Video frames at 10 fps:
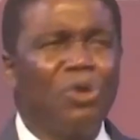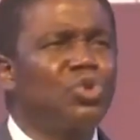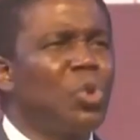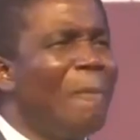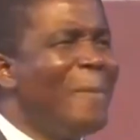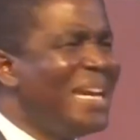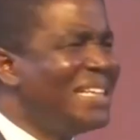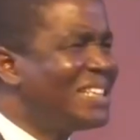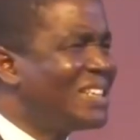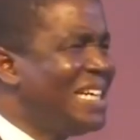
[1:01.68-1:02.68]
to
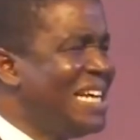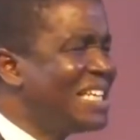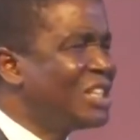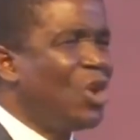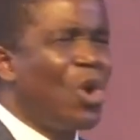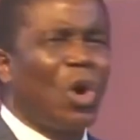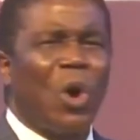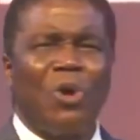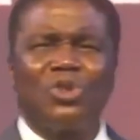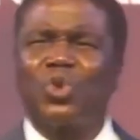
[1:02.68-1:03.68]
ministry is not
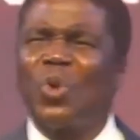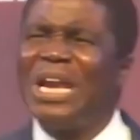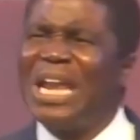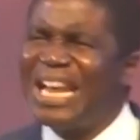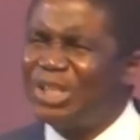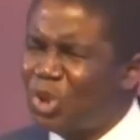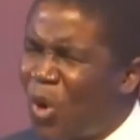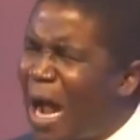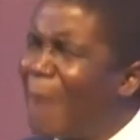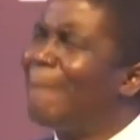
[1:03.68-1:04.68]
call to leisure and